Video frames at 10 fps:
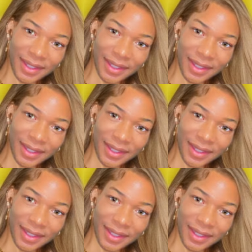
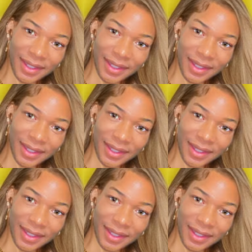
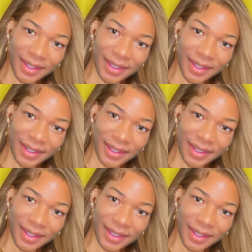
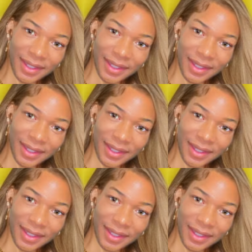
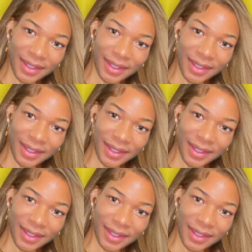
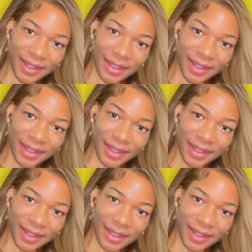
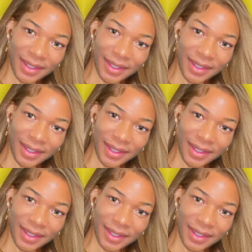
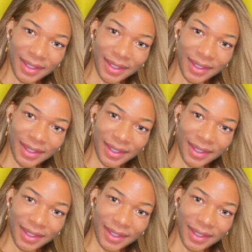The face doesn't move, so there is nothing to read.